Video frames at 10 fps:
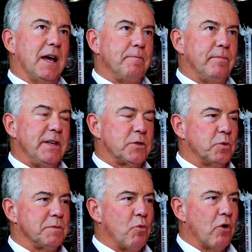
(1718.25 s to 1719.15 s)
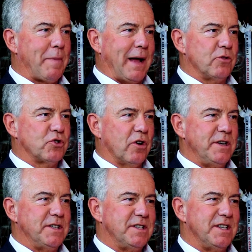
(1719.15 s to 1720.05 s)
this was more about
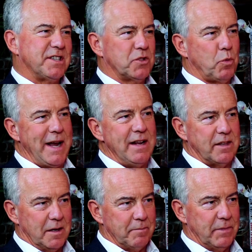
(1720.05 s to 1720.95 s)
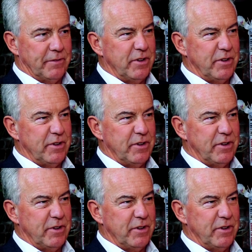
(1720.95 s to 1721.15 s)
trying to dissuade them.